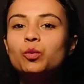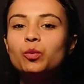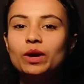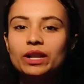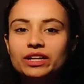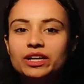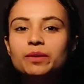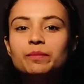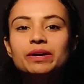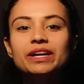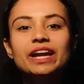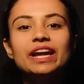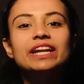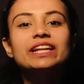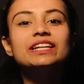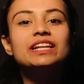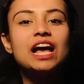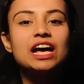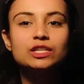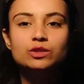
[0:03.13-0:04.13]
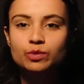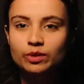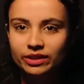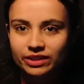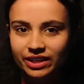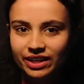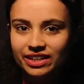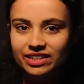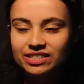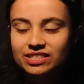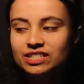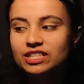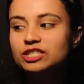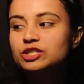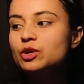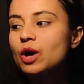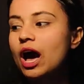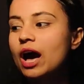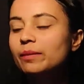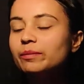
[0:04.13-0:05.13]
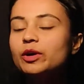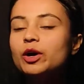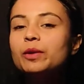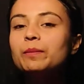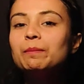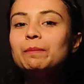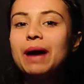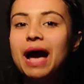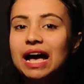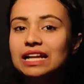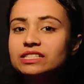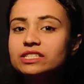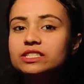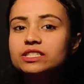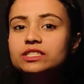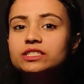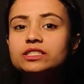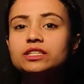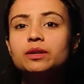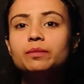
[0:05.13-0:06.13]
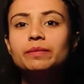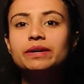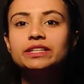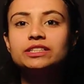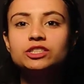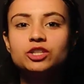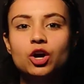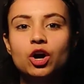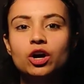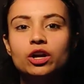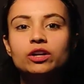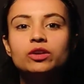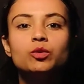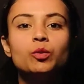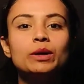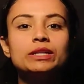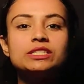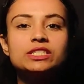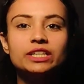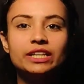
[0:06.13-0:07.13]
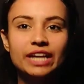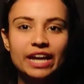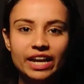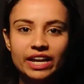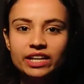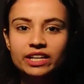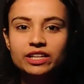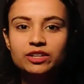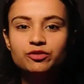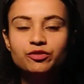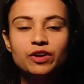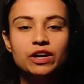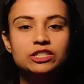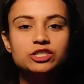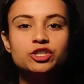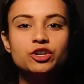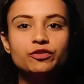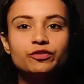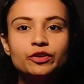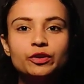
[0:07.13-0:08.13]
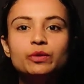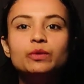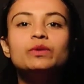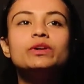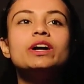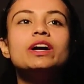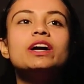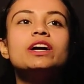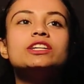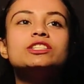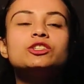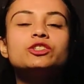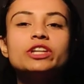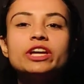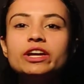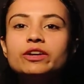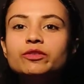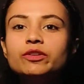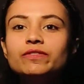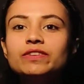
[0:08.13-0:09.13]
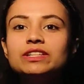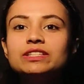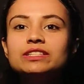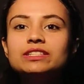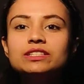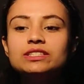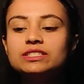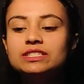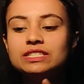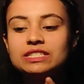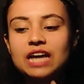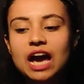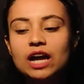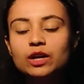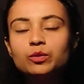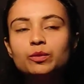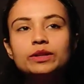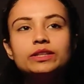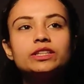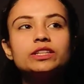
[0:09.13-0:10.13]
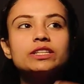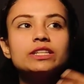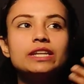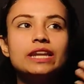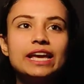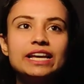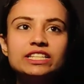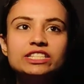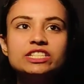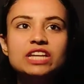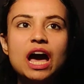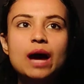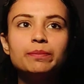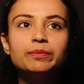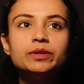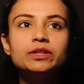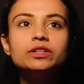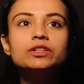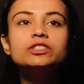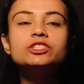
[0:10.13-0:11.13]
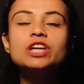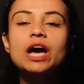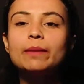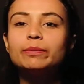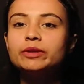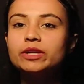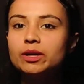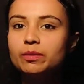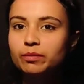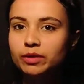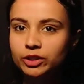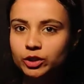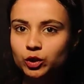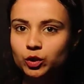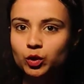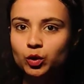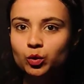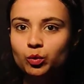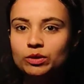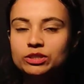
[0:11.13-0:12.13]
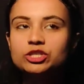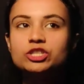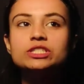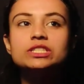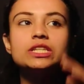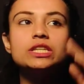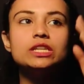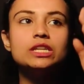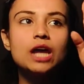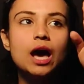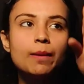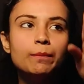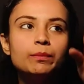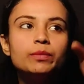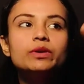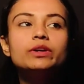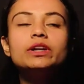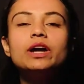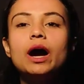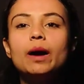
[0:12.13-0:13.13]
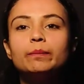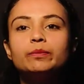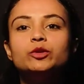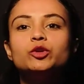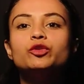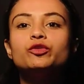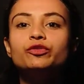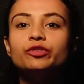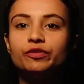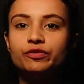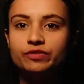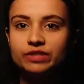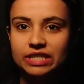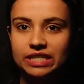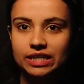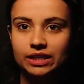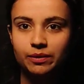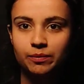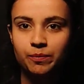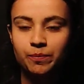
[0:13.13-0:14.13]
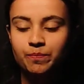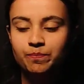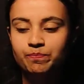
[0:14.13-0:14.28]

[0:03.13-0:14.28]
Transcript: Welcome again, class 1 kids. So I'm your maths digital mentor once again in front of you. Today we will start with the next chapter, chapter number 2, which is number up to 50.